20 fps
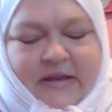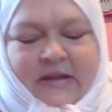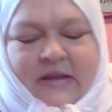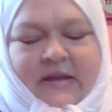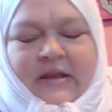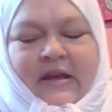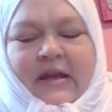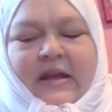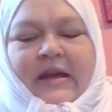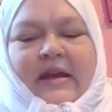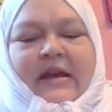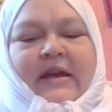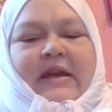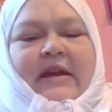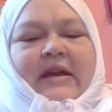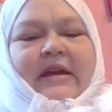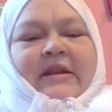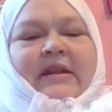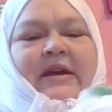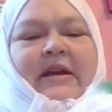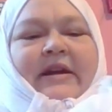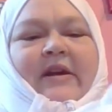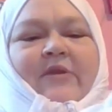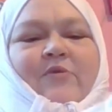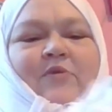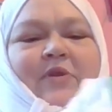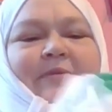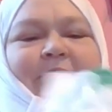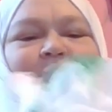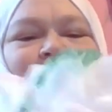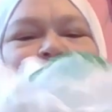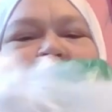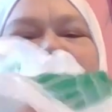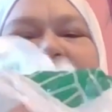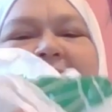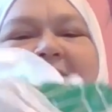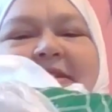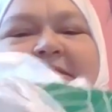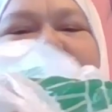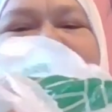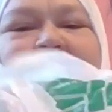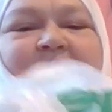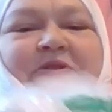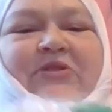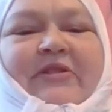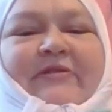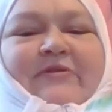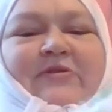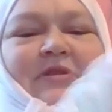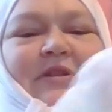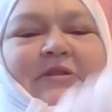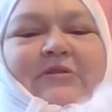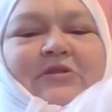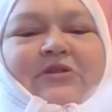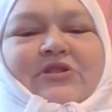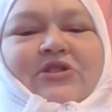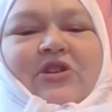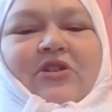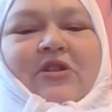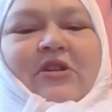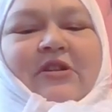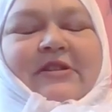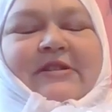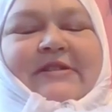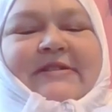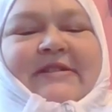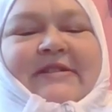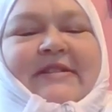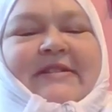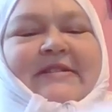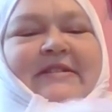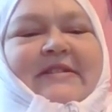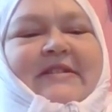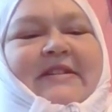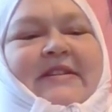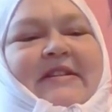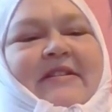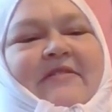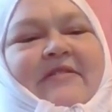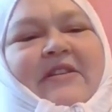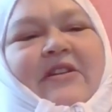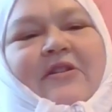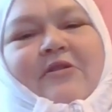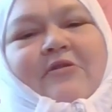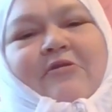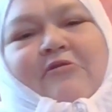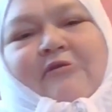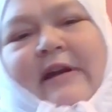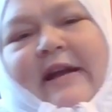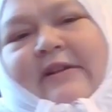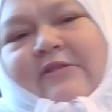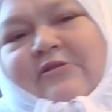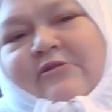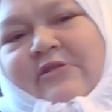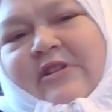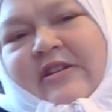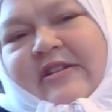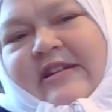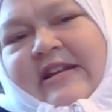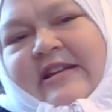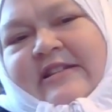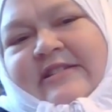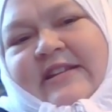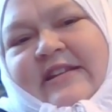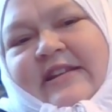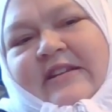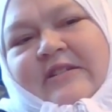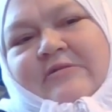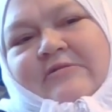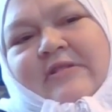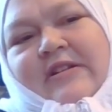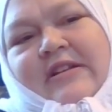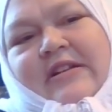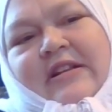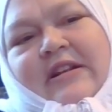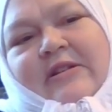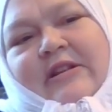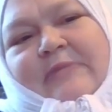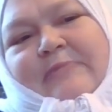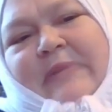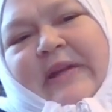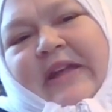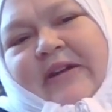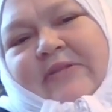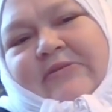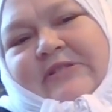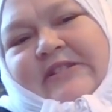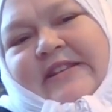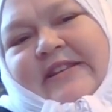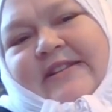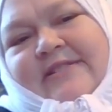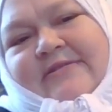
And I got one more of these beautiful little jars that are crackled and teal, pale teal at the